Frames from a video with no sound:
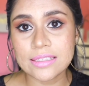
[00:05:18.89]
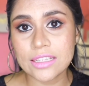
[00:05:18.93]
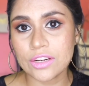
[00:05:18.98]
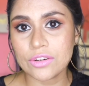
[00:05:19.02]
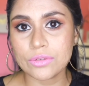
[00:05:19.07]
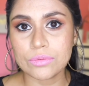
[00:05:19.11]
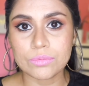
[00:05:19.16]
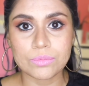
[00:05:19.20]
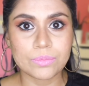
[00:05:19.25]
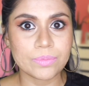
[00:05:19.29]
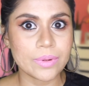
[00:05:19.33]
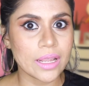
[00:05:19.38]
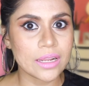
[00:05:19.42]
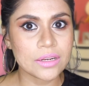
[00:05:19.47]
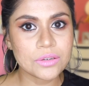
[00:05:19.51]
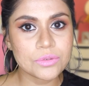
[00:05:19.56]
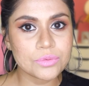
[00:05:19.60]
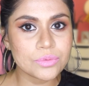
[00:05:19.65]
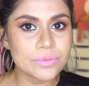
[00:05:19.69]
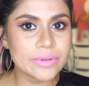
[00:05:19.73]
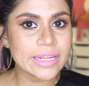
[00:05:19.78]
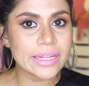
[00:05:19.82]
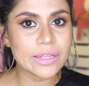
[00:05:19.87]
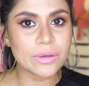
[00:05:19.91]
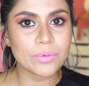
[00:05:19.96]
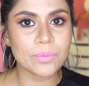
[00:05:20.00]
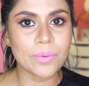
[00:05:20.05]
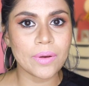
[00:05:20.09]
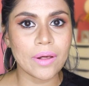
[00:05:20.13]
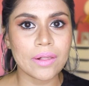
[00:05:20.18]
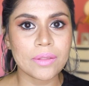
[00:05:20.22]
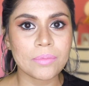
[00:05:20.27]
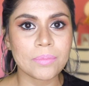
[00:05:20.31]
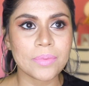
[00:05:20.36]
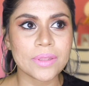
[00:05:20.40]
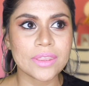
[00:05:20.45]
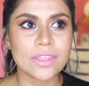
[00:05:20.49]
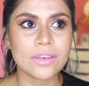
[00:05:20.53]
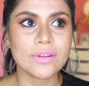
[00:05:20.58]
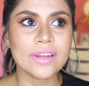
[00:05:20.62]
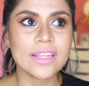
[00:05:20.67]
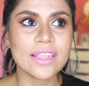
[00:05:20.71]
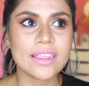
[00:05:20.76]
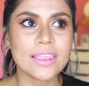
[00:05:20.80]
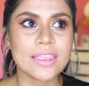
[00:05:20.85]
They blend really well, but
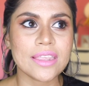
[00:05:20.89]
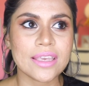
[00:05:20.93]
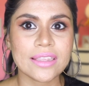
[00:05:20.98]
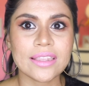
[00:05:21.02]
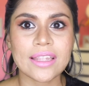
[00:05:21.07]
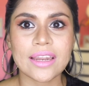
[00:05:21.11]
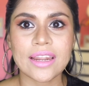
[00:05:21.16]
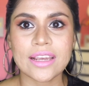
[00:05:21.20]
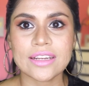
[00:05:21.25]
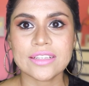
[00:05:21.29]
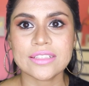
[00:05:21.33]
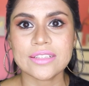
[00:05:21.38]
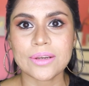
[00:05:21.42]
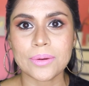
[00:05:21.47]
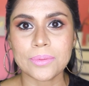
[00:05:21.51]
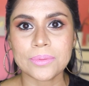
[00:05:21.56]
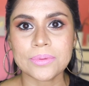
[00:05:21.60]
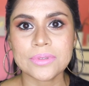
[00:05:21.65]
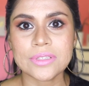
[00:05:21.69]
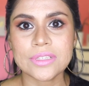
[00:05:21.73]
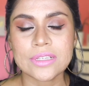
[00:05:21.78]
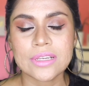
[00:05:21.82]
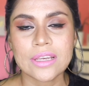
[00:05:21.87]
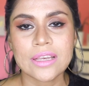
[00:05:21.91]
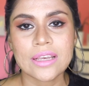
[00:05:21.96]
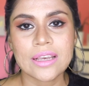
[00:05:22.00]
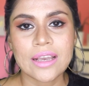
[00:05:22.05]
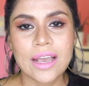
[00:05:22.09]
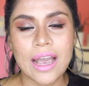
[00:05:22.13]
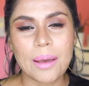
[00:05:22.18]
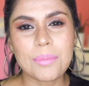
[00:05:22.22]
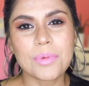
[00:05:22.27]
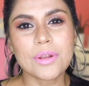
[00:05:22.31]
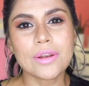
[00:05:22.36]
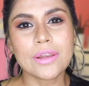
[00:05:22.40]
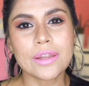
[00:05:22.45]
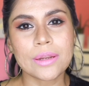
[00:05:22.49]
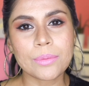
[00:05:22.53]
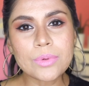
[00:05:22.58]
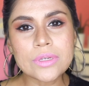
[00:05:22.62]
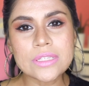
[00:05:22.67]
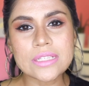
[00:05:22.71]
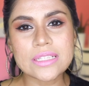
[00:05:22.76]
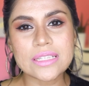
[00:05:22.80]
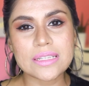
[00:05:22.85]
the only thing that I'm a
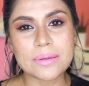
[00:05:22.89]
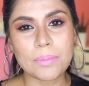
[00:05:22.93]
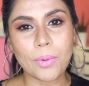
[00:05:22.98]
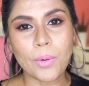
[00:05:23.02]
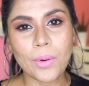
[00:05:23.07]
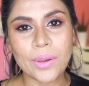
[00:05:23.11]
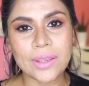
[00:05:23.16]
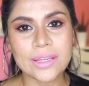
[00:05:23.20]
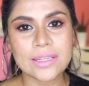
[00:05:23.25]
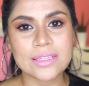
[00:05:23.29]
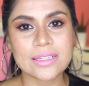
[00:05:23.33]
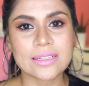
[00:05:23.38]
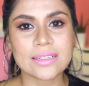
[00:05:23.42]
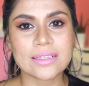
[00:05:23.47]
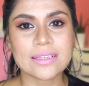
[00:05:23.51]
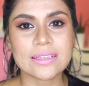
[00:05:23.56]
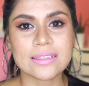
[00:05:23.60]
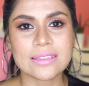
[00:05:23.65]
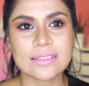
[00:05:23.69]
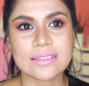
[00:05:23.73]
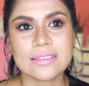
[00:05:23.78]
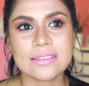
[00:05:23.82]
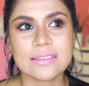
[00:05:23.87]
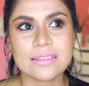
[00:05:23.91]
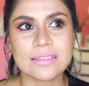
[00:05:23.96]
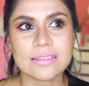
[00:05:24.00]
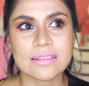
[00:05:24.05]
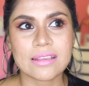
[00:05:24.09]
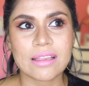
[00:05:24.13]
little bit disappointed is